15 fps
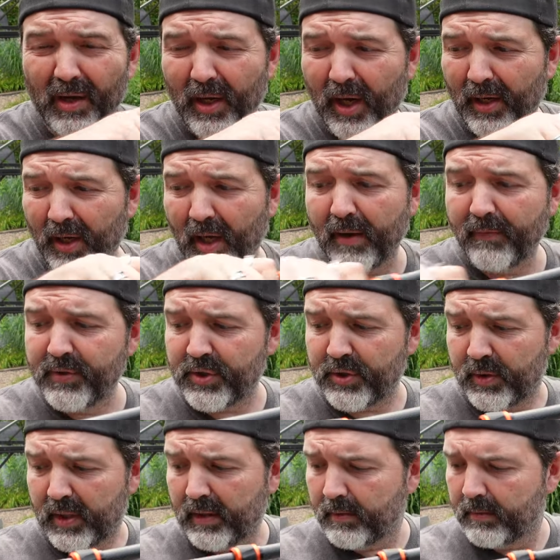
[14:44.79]
lot of
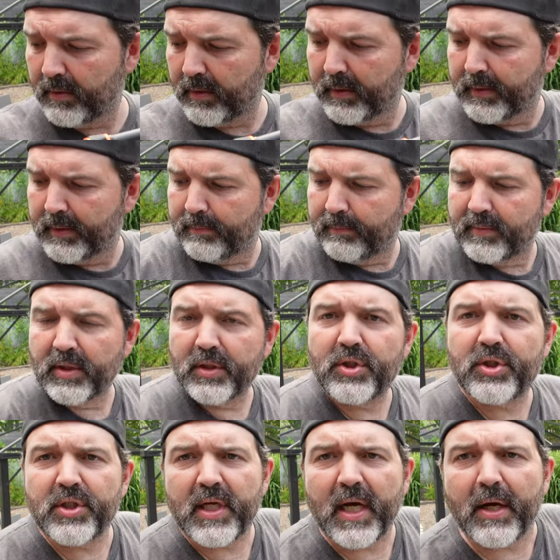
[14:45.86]
shooting. This
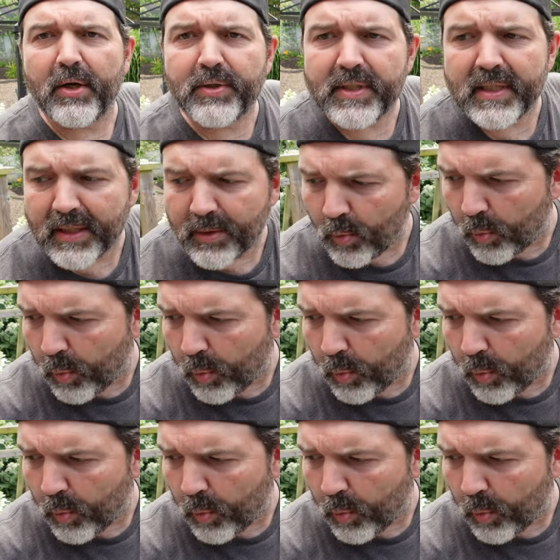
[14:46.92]
chair's in the